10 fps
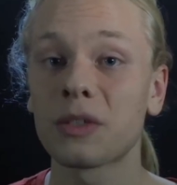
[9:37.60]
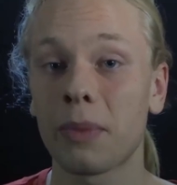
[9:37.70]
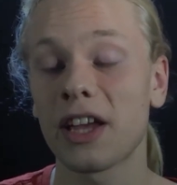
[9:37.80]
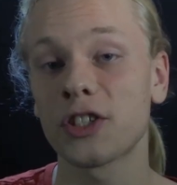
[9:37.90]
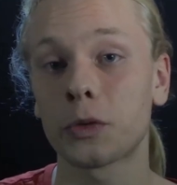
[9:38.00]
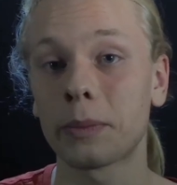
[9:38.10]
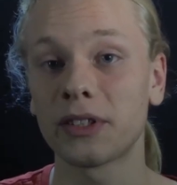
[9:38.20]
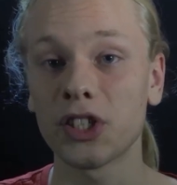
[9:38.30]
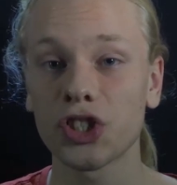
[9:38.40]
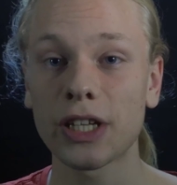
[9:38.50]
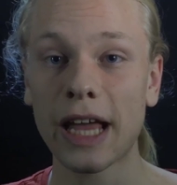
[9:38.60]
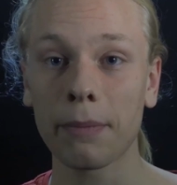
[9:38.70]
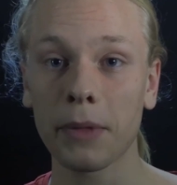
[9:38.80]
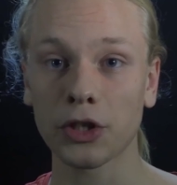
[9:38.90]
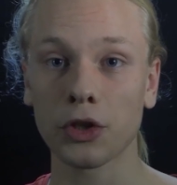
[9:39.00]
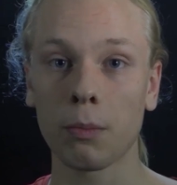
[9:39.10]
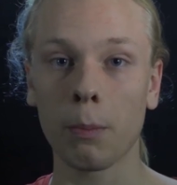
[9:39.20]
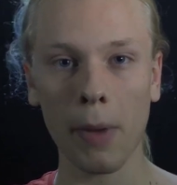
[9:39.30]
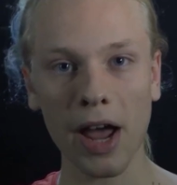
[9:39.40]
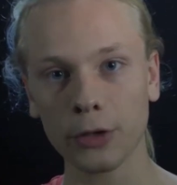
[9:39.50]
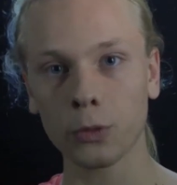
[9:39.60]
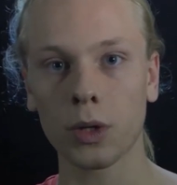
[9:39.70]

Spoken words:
spaced repetition app that you might